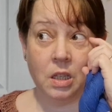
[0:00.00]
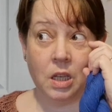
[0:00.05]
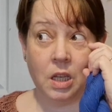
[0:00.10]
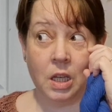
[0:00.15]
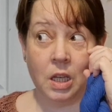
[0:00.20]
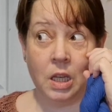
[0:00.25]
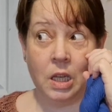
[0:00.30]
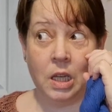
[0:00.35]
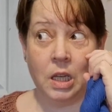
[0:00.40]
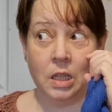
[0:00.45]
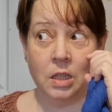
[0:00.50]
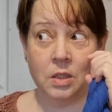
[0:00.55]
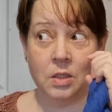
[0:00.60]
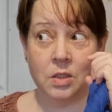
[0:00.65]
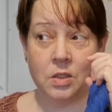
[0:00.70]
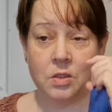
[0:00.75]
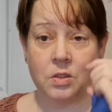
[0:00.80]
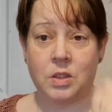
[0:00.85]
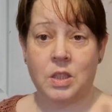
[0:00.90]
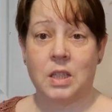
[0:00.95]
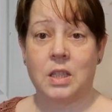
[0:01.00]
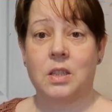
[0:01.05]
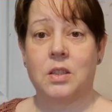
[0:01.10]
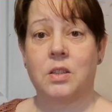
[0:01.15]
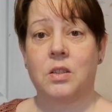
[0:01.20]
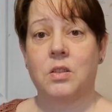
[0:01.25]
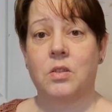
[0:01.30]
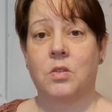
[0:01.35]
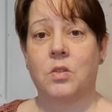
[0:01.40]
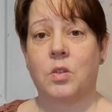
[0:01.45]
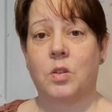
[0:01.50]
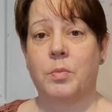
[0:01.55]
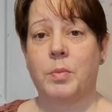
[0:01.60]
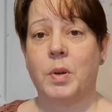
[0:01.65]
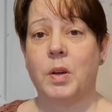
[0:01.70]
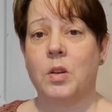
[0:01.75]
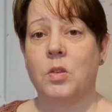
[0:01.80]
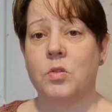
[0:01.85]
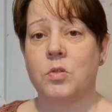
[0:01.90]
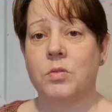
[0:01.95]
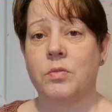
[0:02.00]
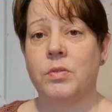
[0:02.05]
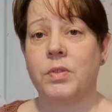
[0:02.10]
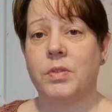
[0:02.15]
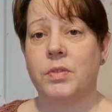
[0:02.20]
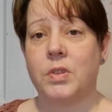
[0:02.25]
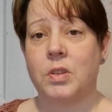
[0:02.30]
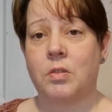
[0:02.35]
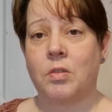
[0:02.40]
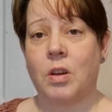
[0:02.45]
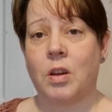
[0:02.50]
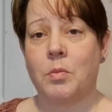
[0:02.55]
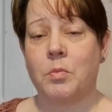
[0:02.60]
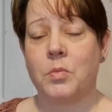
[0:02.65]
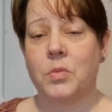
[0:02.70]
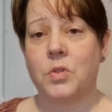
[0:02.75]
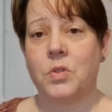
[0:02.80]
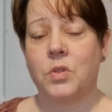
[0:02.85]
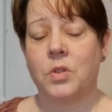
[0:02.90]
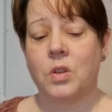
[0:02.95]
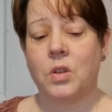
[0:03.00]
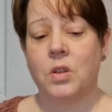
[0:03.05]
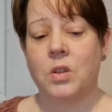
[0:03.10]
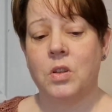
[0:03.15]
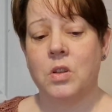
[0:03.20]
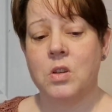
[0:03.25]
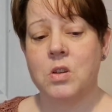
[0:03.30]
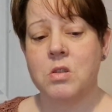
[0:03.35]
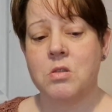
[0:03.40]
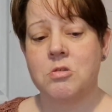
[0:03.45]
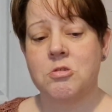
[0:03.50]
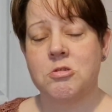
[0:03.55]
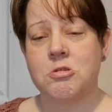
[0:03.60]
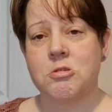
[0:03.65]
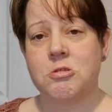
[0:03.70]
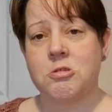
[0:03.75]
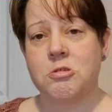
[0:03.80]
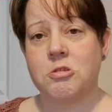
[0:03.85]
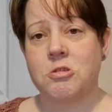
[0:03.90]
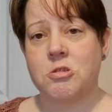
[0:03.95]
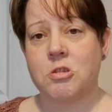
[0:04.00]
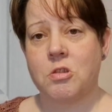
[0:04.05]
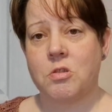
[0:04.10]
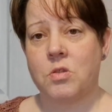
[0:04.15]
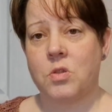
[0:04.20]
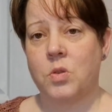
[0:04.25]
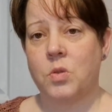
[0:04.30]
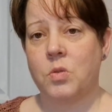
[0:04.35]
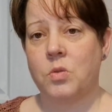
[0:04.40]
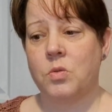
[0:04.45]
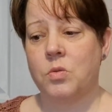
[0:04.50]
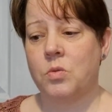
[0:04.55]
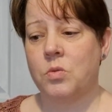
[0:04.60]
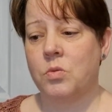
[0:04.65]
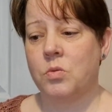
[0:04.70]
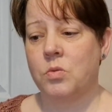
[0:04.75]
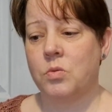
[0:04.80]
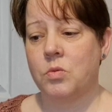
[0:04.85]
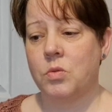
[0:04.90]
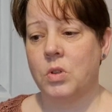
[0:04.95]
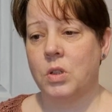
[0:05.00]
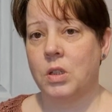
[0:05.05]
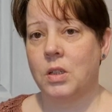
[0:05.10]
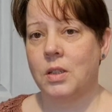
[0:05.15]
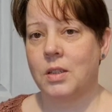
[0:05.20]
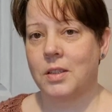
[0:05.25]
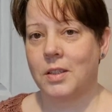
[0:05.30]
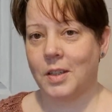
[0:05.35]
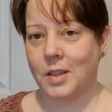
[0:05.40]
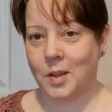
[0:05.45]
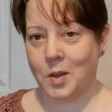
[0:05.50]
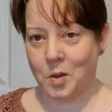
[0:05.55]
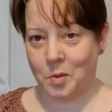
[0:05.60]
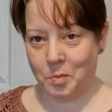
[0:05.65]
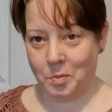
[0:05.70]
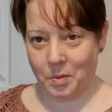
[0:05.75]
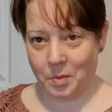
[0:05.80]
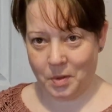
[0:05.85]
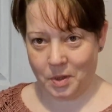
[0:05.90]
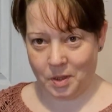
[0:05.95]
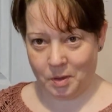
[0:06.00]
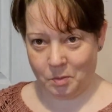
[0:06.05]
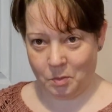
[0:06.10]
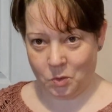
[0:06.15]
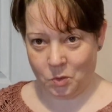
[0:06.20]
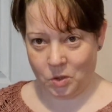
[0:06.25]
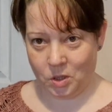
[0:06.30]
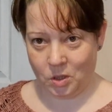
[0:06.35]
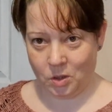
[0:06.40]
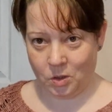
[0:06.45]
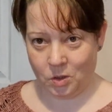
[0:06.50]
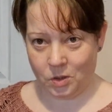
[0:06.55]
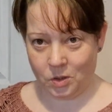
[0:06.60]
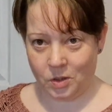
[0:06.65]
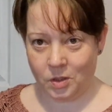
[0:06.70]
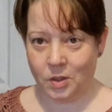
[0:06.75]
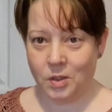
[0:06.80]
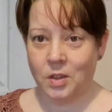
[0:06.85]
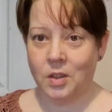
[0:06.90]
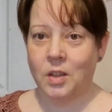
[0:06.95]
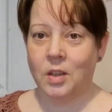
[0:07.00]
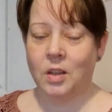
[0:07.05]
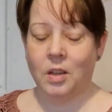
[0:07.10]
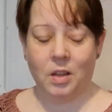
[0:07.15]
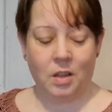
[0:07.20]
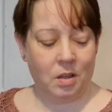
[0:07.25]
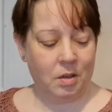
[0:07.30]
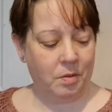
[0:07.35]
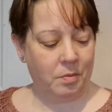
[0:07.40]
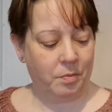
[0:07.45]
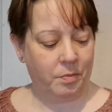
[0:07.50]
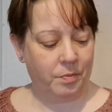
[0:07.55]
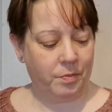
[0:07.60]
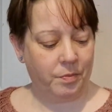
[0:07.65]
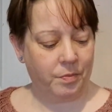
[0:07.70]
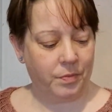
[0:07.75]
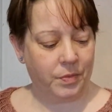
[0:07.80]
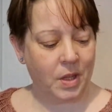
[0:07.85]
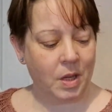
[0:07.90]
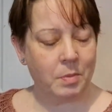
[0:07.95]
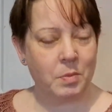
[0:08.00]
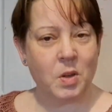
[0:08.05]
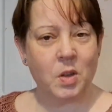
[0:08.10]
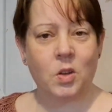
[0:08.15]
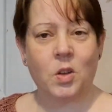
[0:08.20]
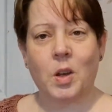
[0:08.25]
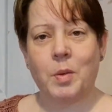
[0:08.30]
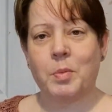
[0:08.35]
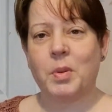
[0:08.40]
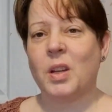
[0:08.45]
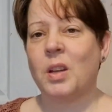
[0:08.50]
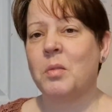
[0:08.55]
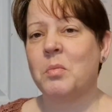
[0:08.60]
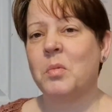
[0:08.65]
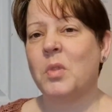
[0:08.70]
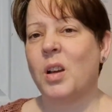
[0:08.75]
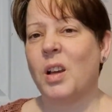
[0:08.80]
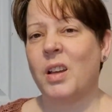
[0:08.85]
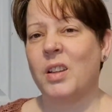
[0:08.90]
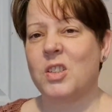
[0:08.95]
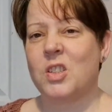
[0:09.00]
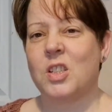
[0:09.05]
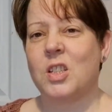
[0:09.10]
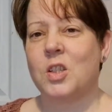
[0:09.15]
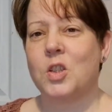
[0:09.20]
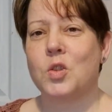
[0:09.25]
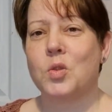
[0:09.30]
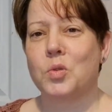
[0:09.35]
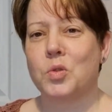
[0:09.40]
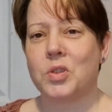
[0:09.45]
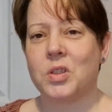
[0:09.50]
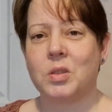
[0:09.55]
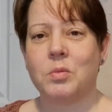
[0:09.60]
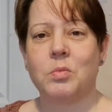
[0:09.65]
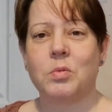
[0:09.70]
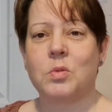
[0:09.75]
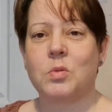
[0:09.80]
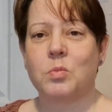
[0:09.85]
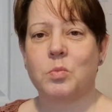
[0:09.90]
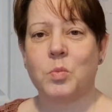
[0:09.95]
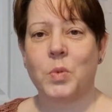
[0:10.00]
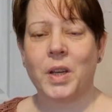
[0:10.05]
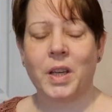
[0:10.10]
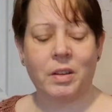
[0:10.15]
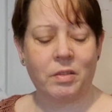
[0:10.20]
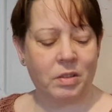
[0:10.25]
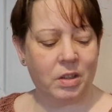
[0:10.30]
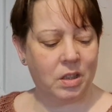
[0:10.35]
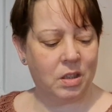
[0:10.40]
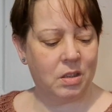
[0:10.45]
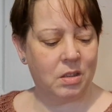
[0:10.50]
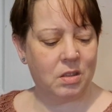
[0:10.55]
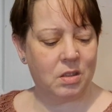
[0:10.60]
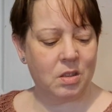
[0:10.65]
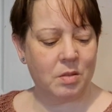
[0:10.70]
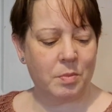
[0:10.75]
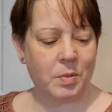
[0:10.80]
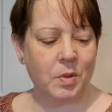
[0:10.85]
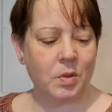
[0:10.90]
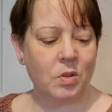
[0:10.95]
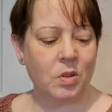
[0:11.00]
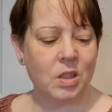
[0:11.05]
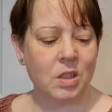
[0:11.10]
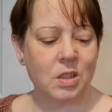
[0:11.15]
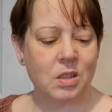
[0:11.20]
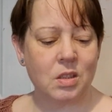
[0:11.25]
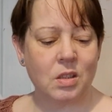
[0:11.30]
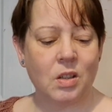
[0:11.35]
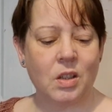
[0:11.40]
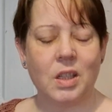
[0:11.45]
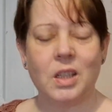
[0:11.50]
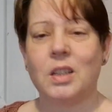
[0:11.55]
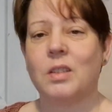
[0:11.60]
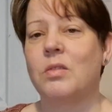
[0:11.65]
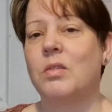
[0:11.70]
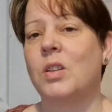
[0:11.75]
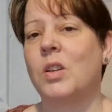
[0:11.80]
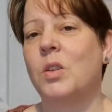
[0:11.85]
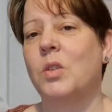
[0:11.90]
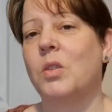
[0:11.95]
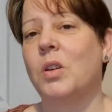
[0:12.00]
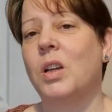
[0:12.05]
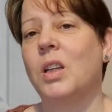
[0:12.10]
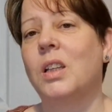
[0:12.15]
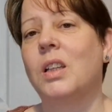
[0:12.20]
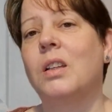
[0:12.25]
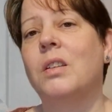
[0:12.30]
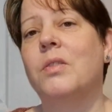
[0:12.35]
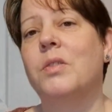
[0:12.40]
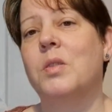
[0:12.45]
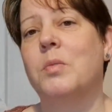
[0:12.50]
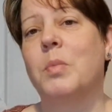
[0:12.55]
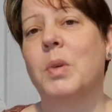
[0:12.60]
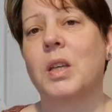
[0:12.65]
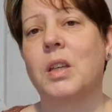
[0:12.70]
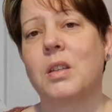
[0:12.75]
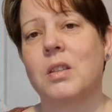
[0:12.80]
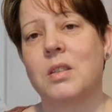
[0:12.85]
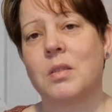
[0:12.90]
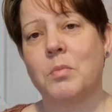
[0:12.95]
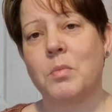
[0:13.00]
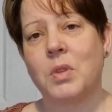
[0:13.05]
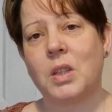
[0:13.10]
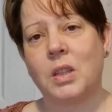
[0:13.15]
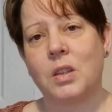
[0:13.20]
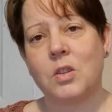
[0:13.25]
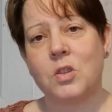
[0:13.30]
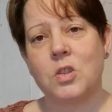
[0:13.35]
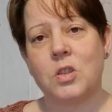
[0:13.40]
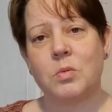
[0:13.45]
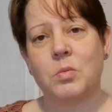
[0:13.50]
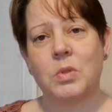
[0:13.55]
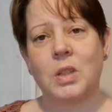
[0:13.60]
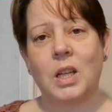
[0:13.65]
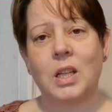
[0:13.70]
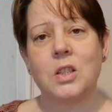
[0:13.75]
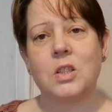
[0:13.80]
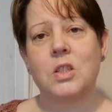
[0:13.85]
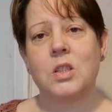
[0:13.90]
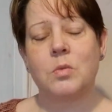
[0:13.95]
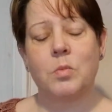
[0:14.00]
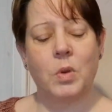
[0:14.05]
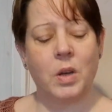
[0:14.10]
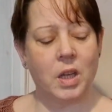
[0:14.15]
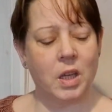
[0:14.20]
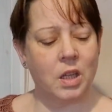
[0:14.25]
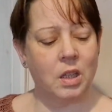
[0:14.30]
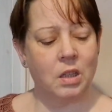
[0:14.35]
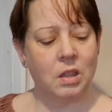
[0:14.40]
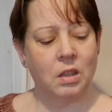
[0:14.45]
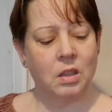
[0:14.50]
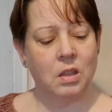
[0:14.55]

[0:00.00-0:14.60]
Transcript: And this took about 150 grams. So, unless I go buying more yarn, that might not happen. And I'm not actually sure she would wear it, to be honest. I don't know. I'd love to make her something that she would actually wear,